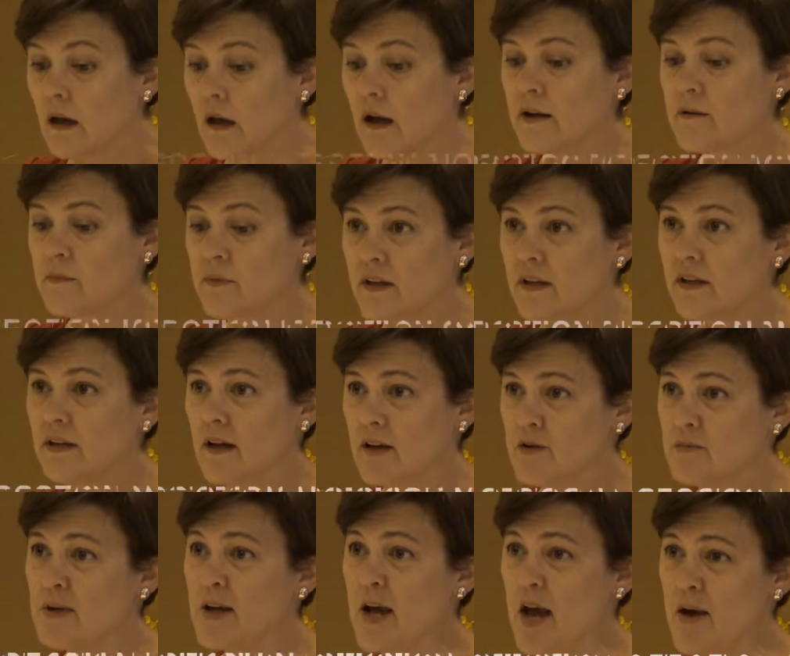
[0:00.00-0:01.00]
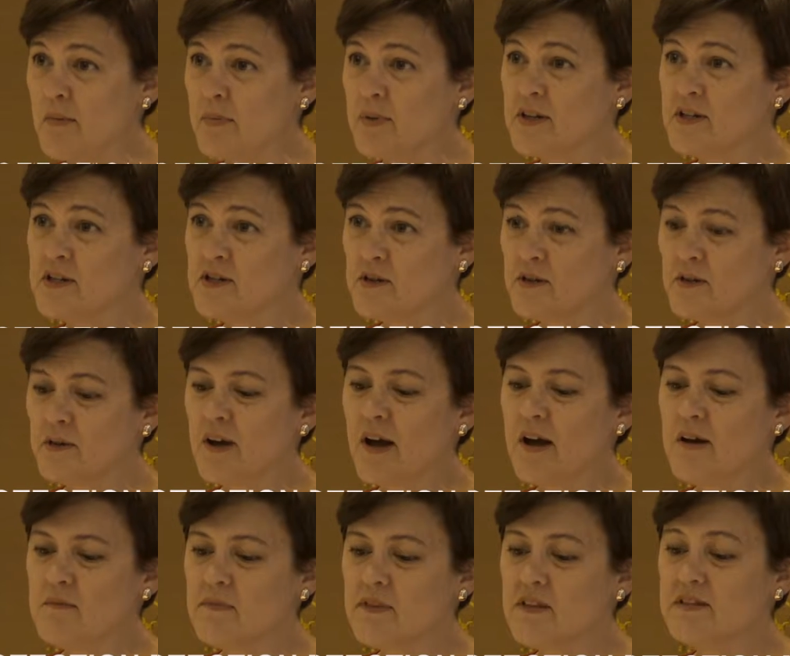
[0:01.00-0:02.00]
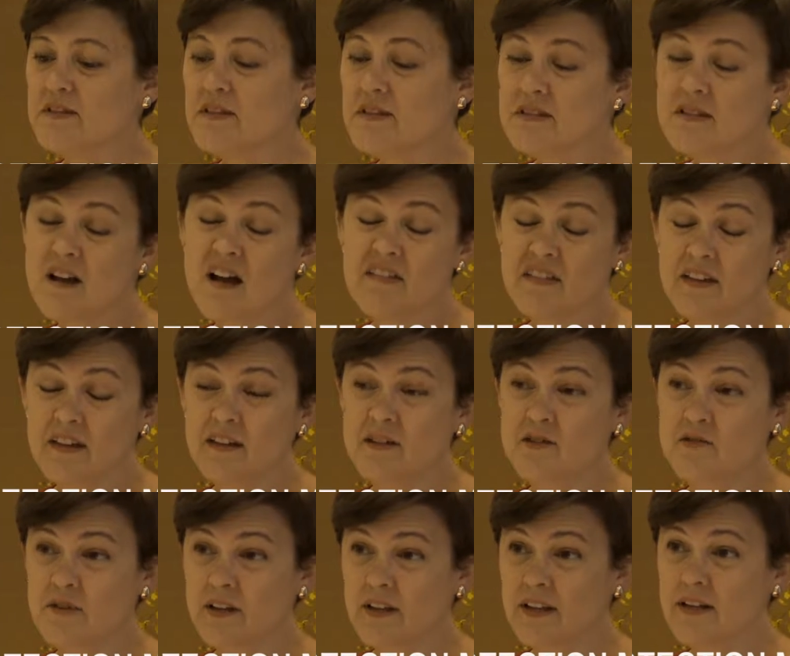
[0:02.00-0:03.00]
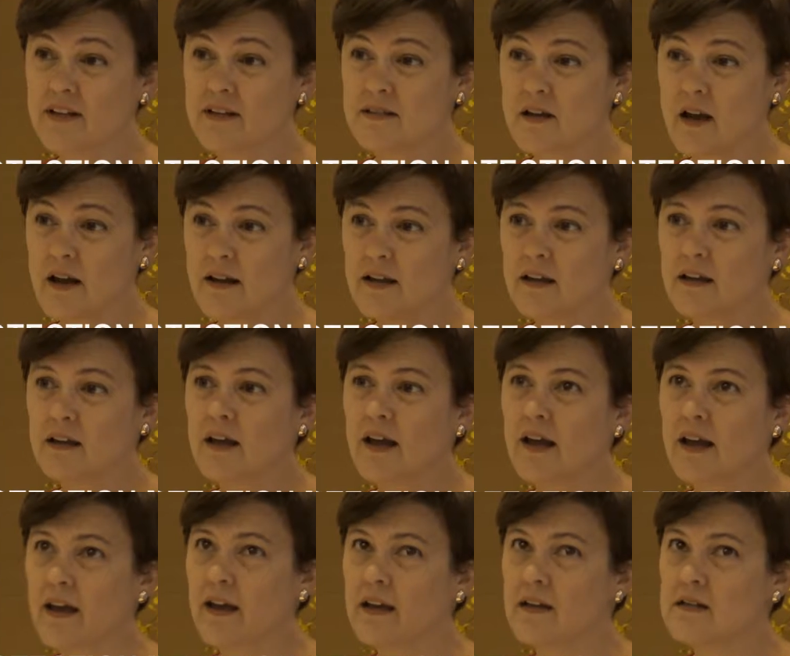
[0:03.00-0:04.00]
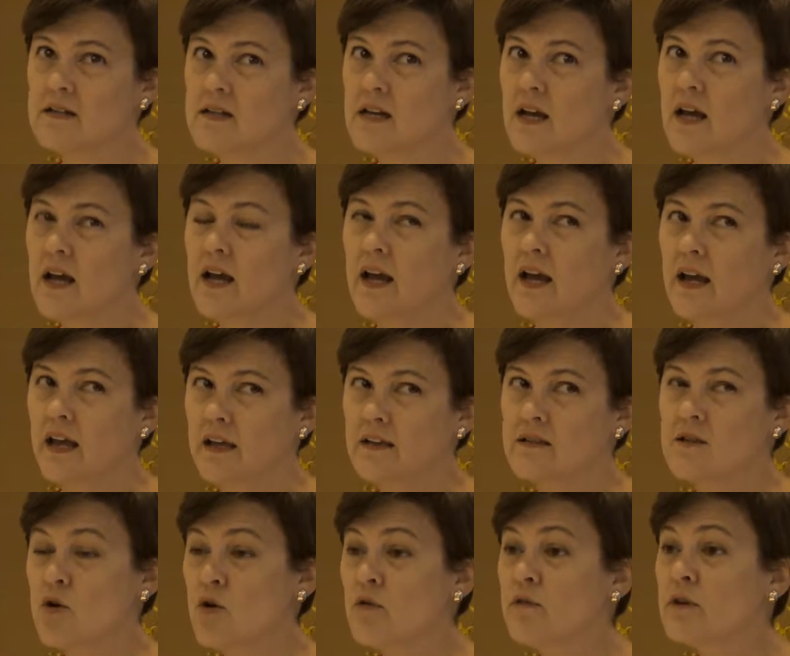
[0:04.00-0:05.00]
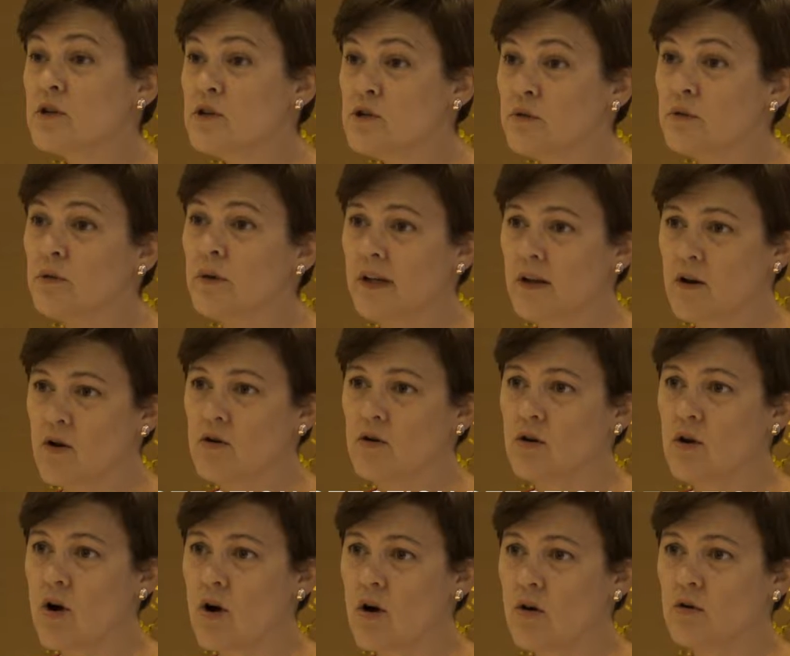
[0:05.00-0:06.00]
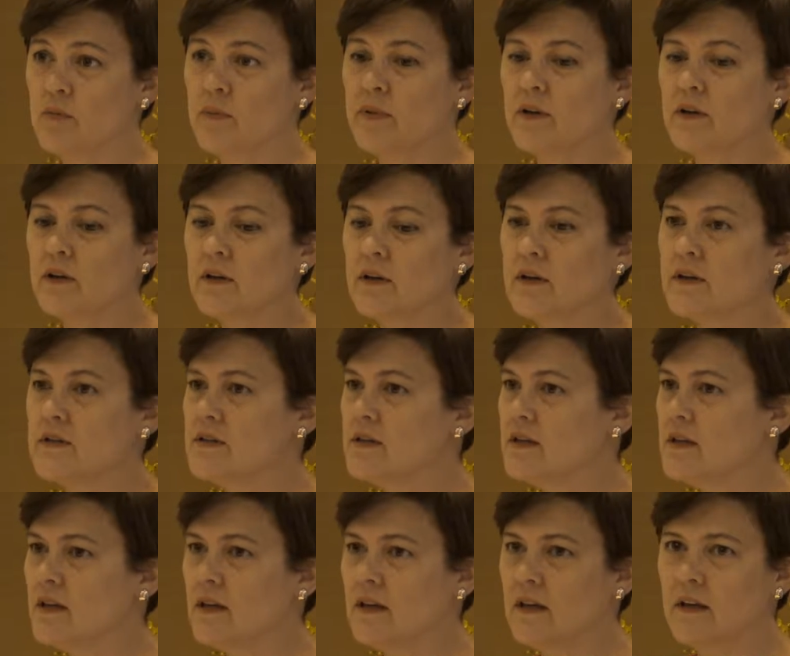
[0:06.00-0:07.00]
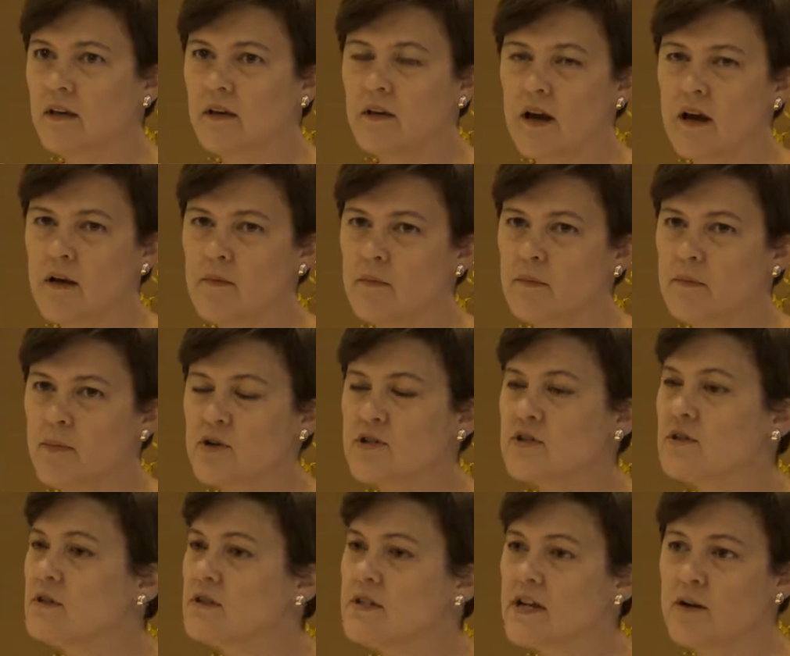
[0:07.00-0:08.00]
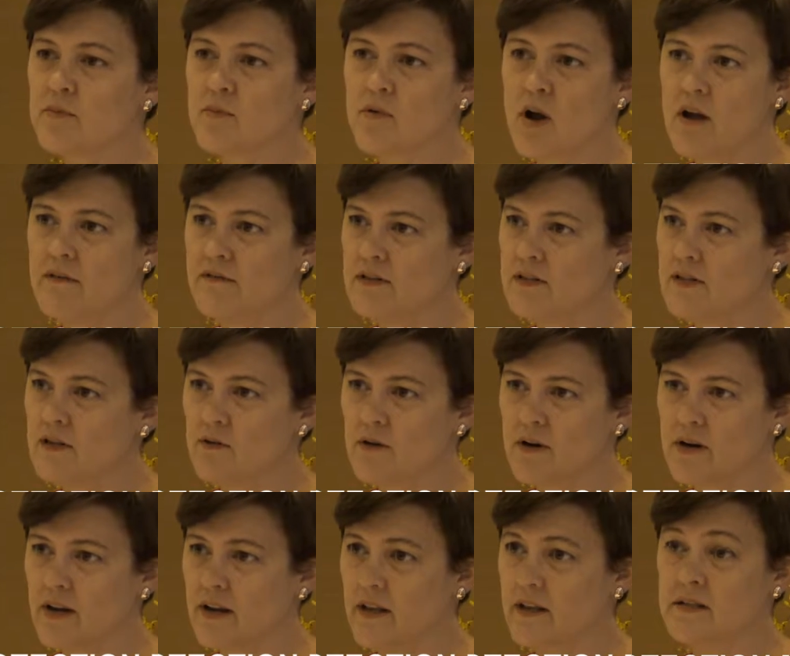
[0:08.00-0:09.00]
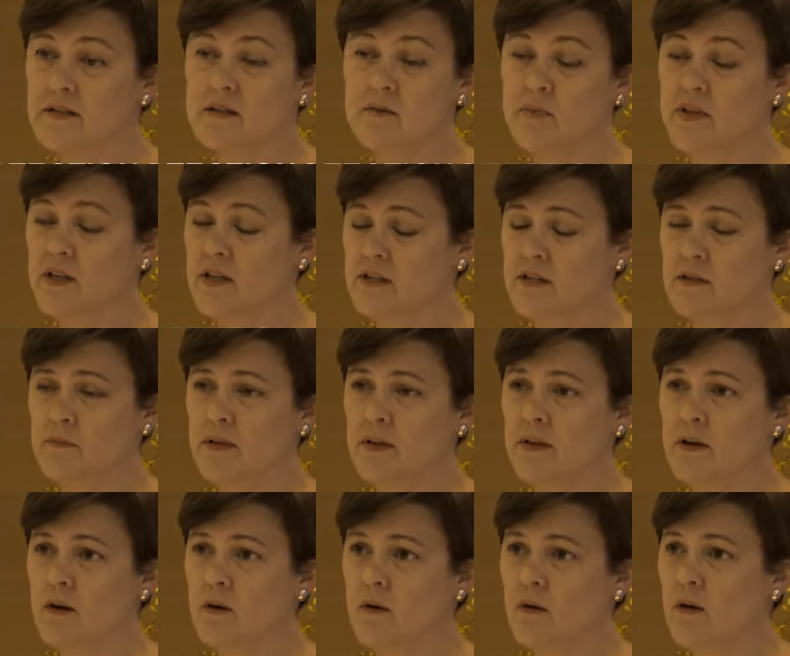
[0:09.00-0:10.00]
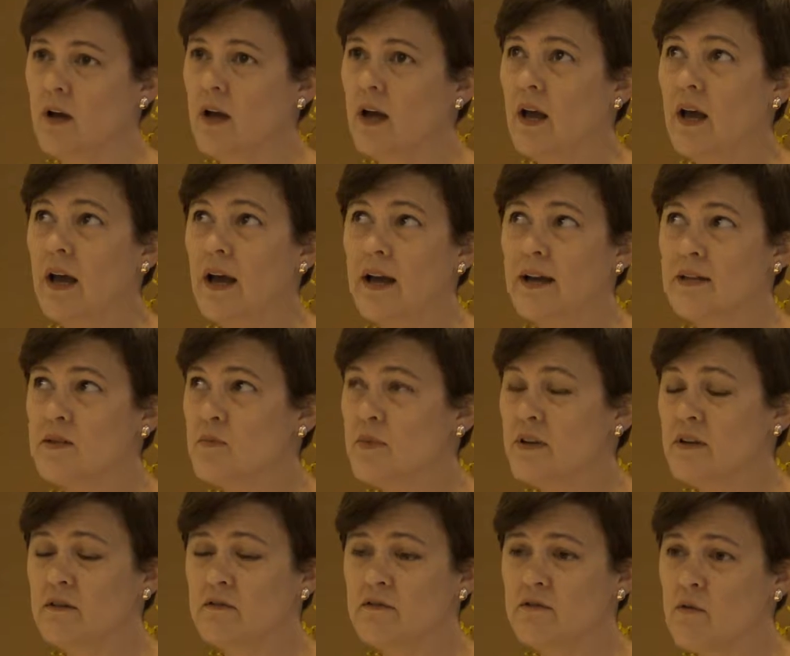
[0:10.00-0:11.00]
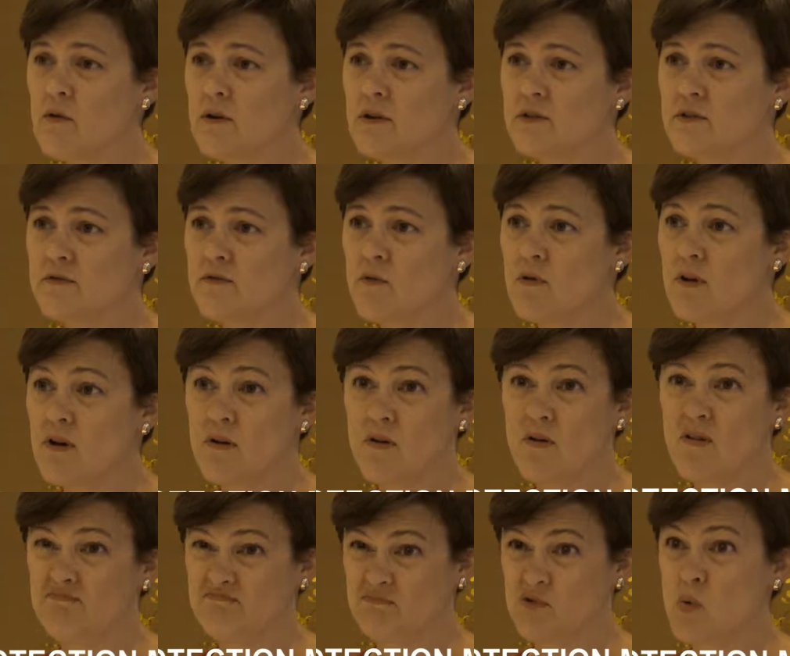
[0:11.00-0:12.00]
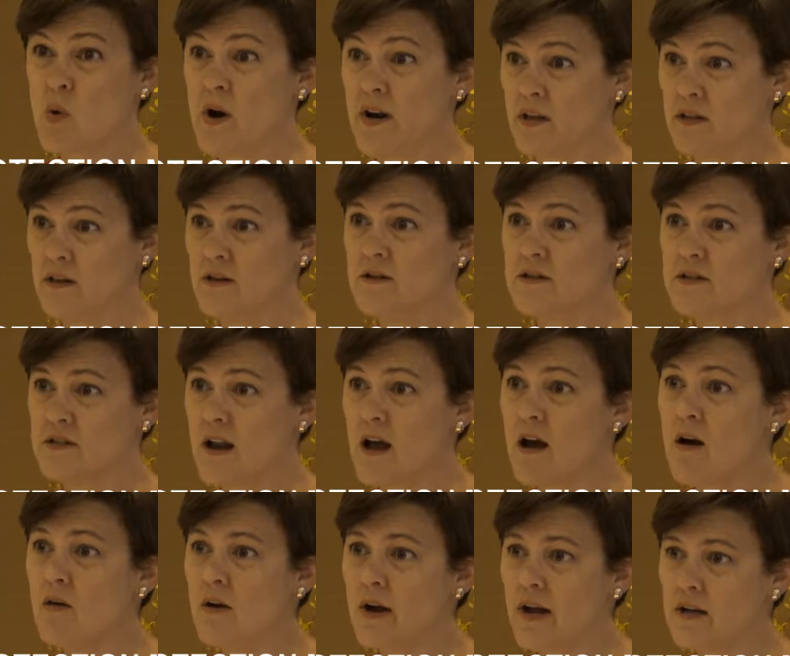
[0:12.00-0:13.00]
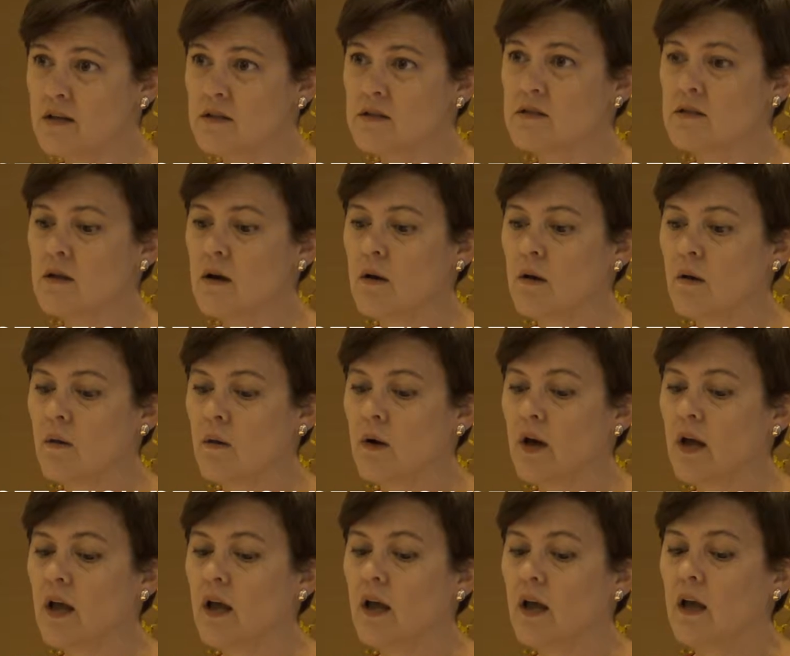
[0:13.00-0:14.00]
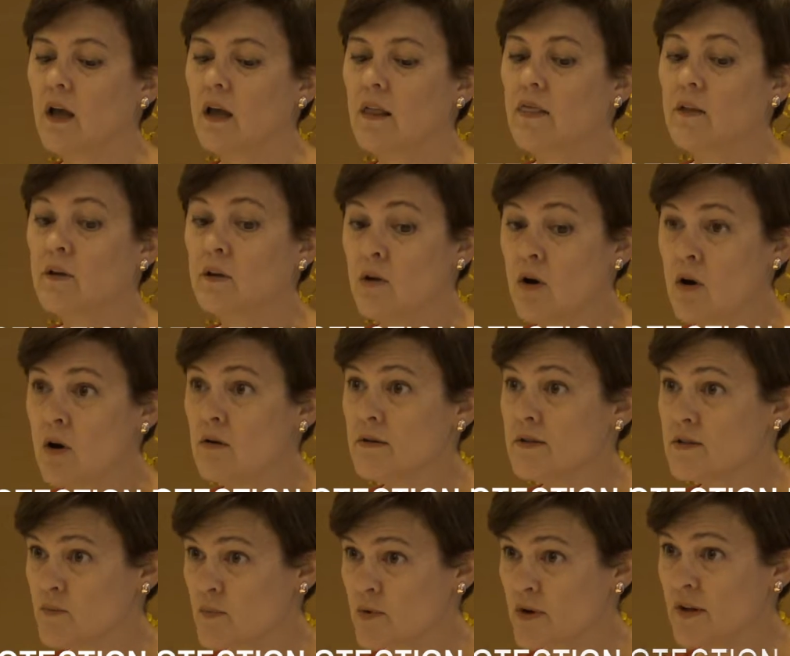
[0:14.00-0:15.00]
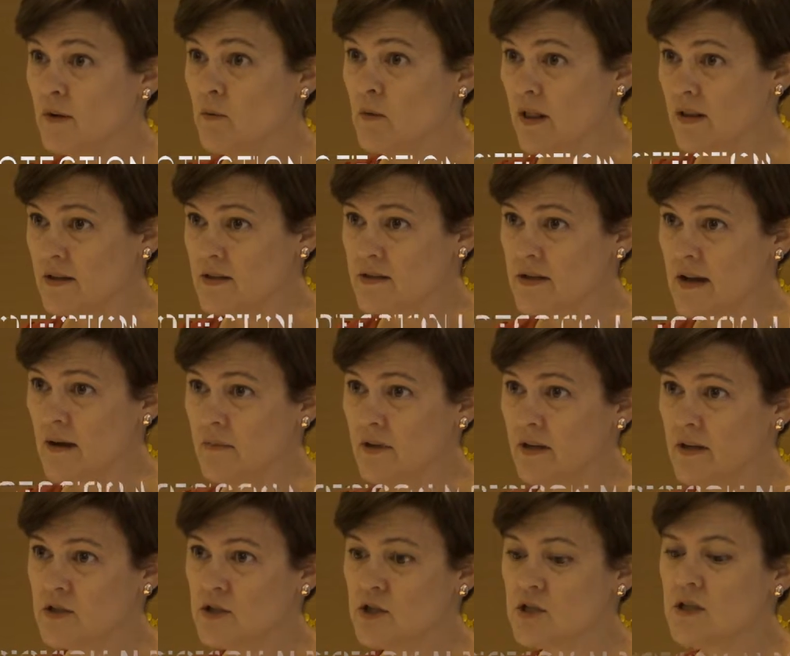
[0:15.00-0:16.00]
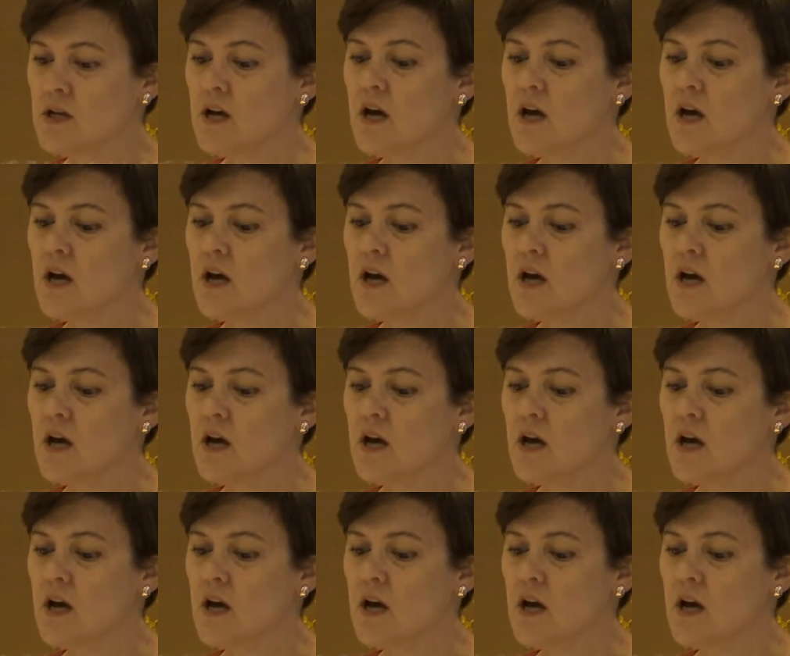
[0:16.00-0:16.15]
I'd be happy to. This is, I think it's really exciting, and it's overdue in Hong Kong because the Personal Data Privacy Ordinance, the PDPO, has been in force for 20 years now. And so the law is pretty well established.